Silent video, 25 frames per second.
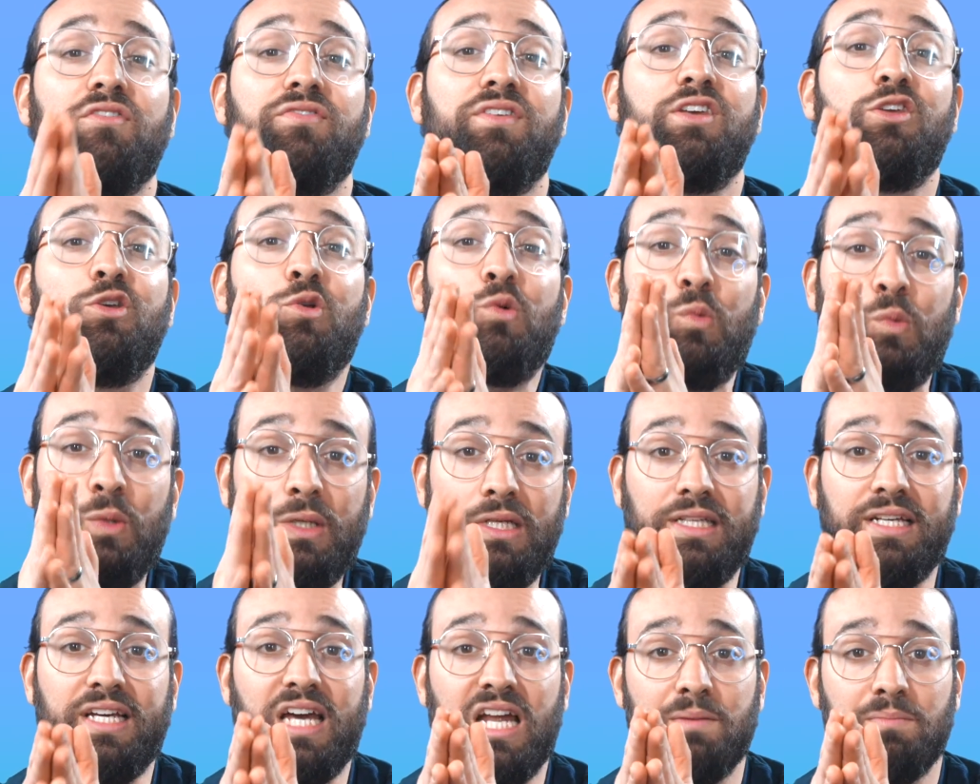thing you
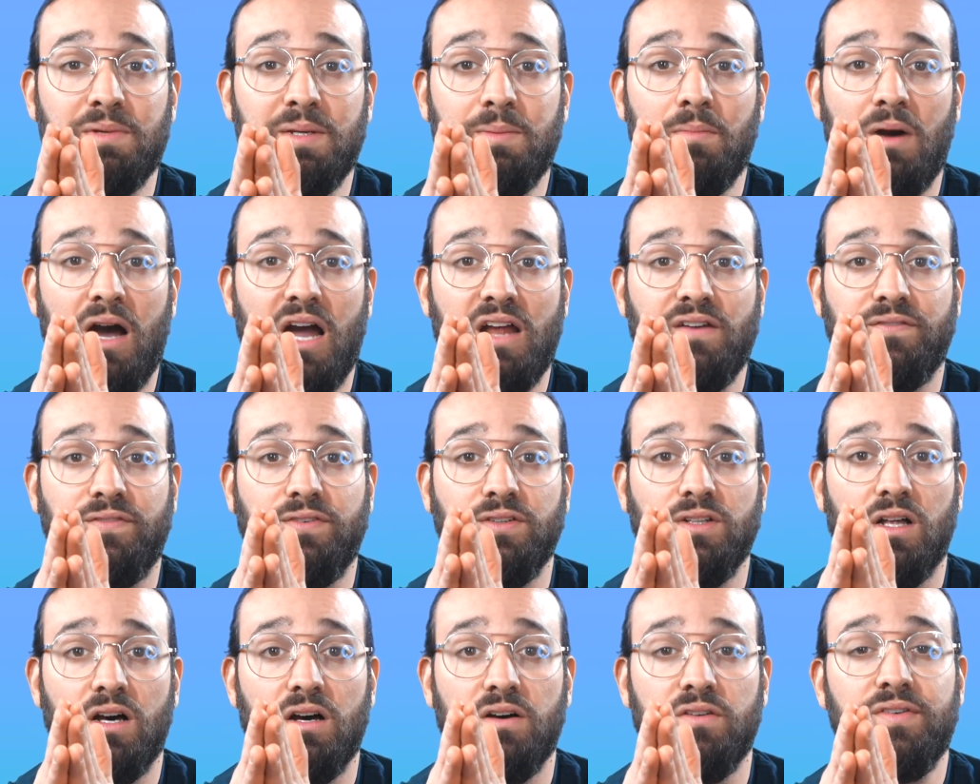really got to be
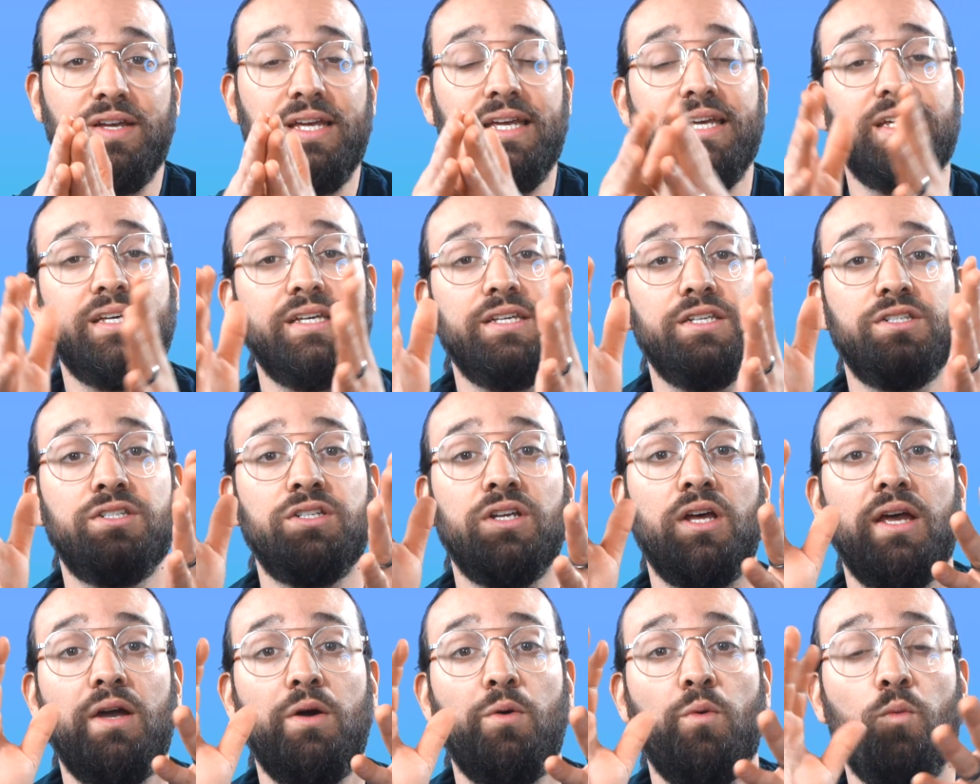mindful of is
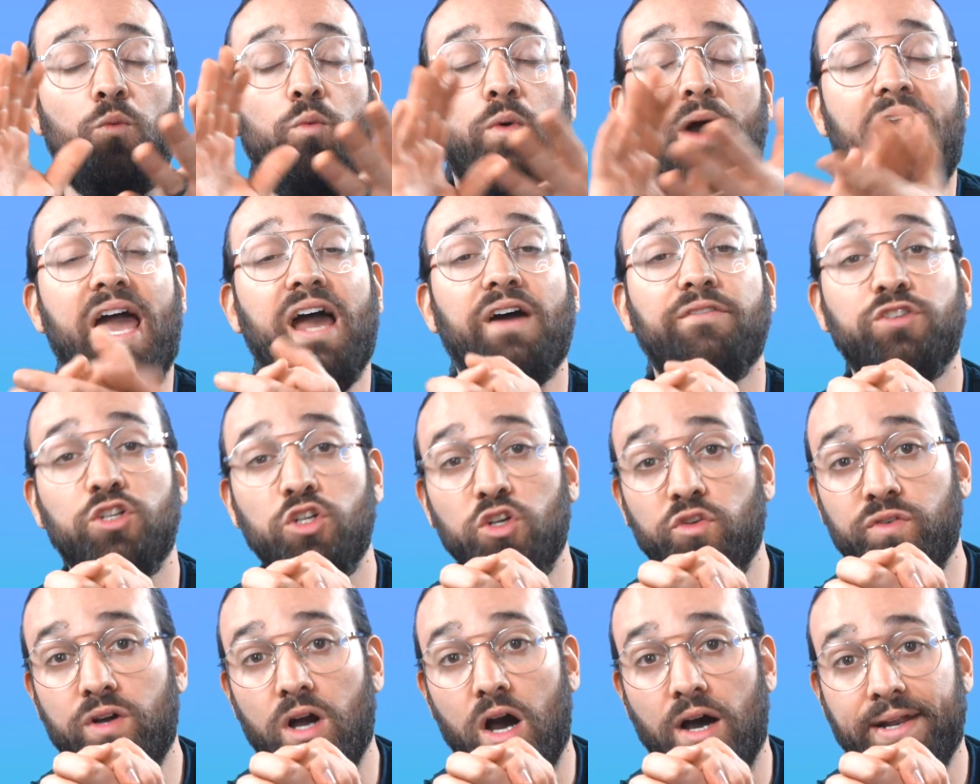after
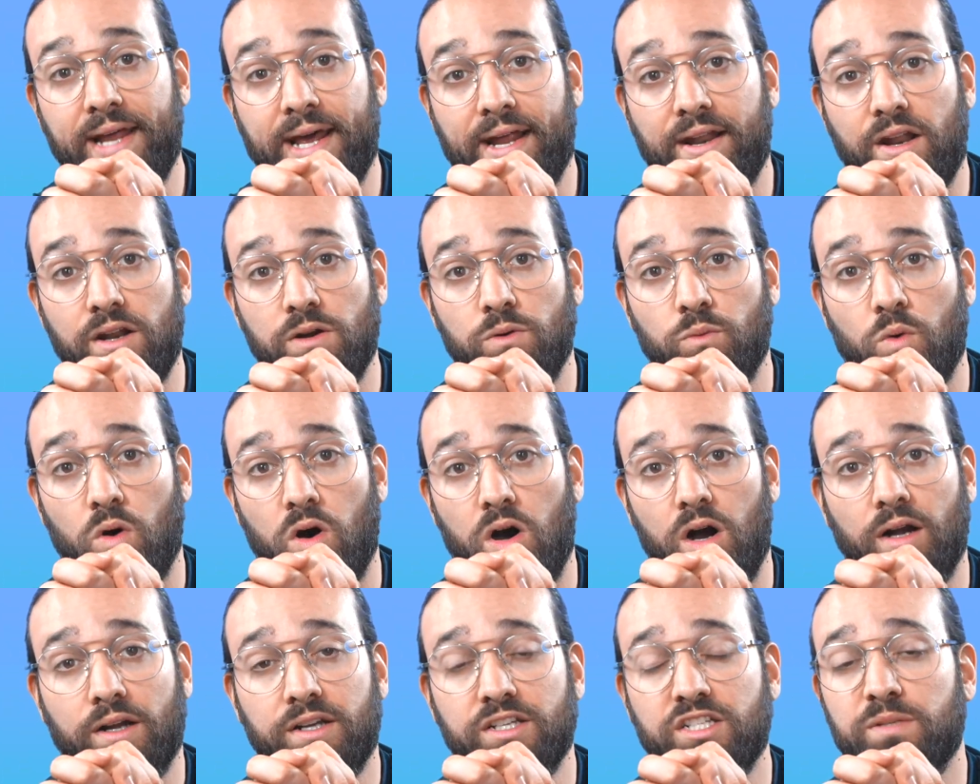you've gone out on a
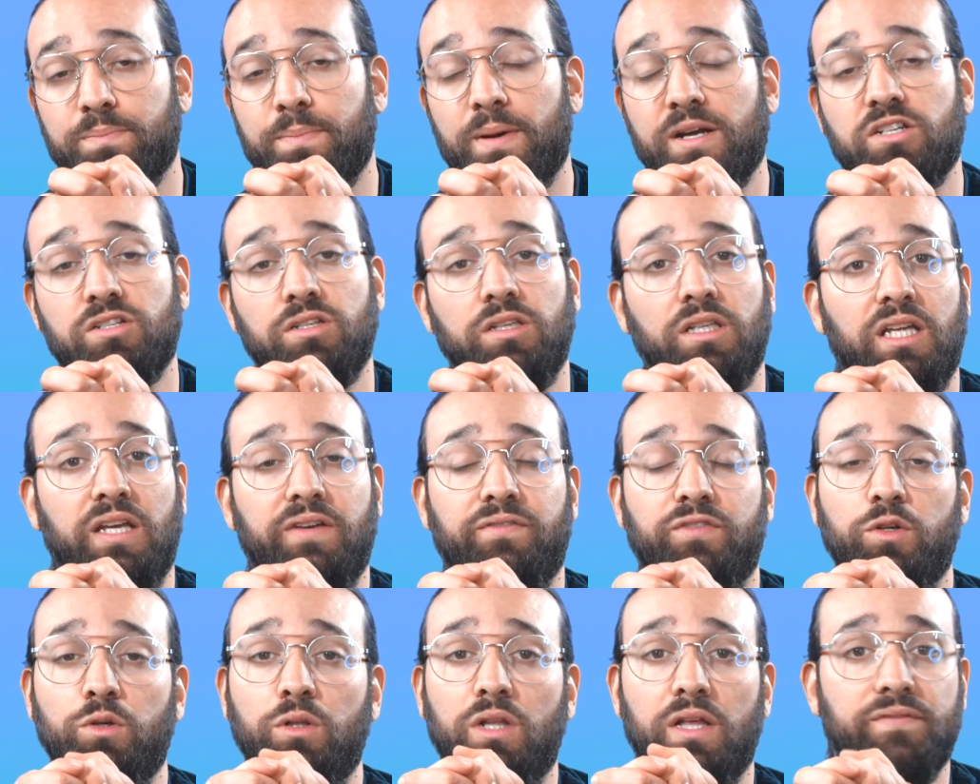walk, especially
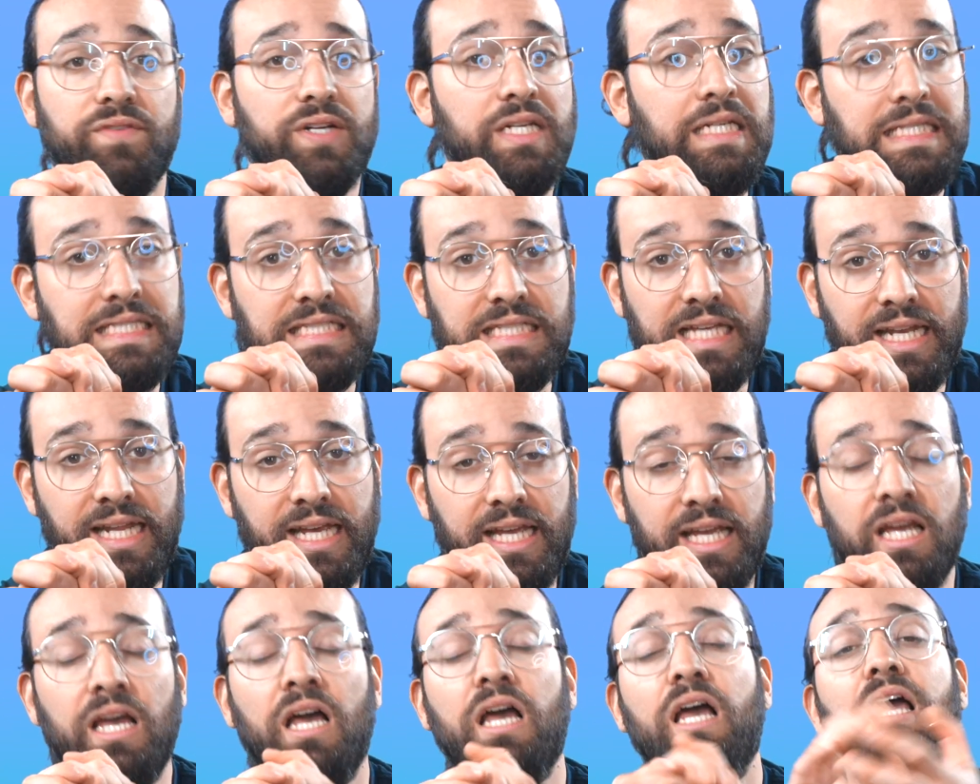if you live in a
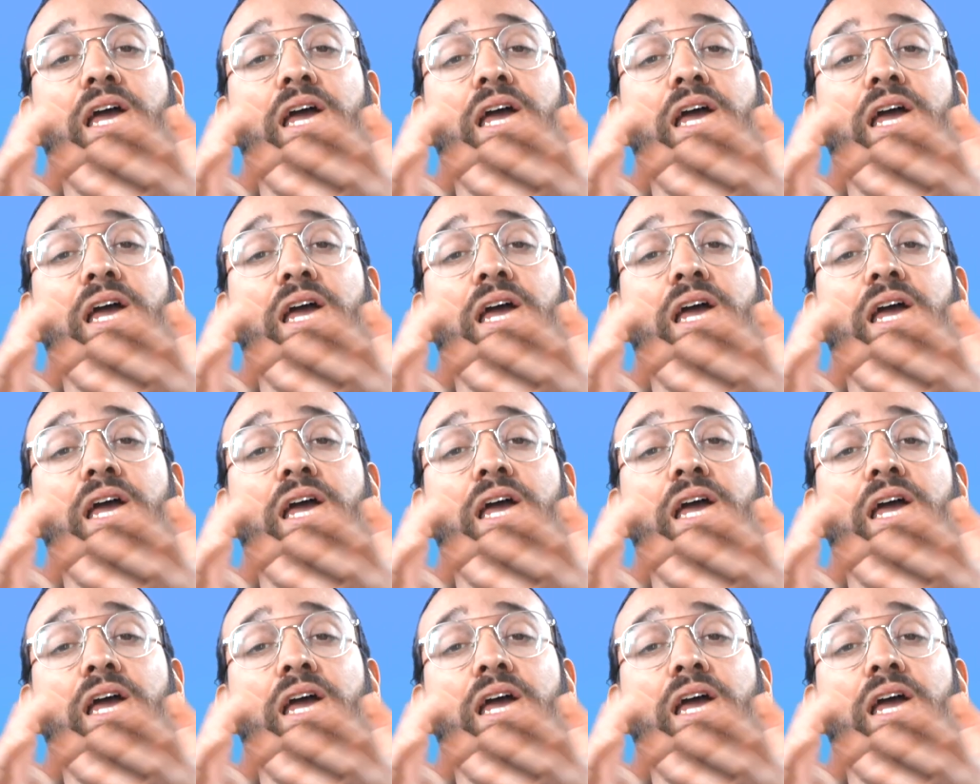city,